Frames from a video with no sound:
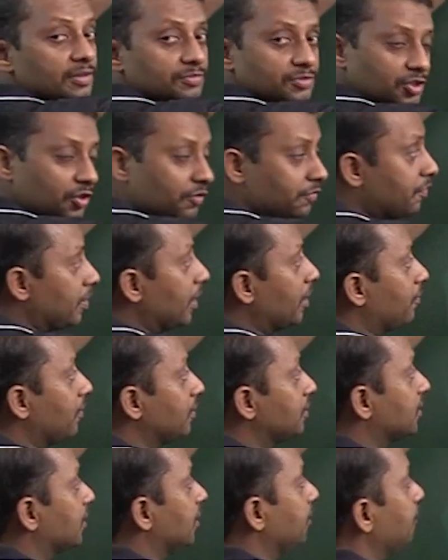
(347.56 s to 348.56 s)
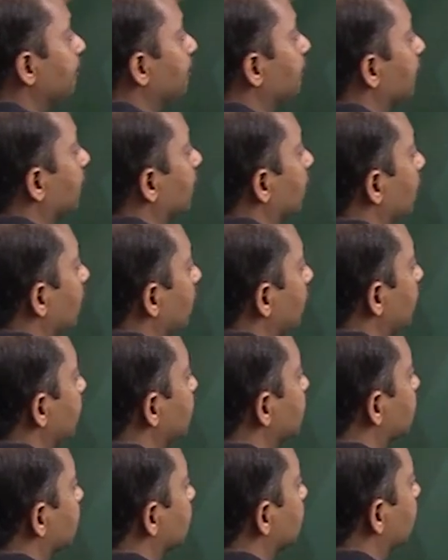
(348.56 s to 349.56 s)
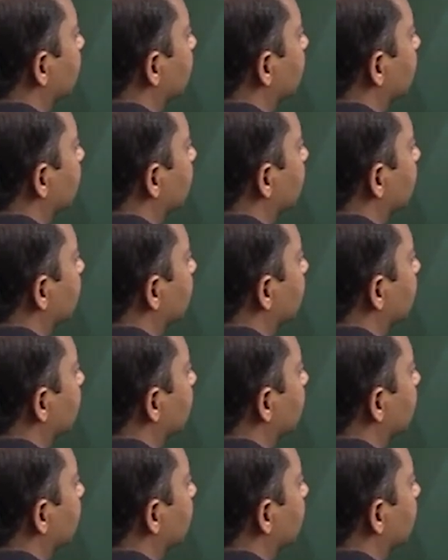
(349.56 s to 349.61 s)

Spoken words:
terms of frequency is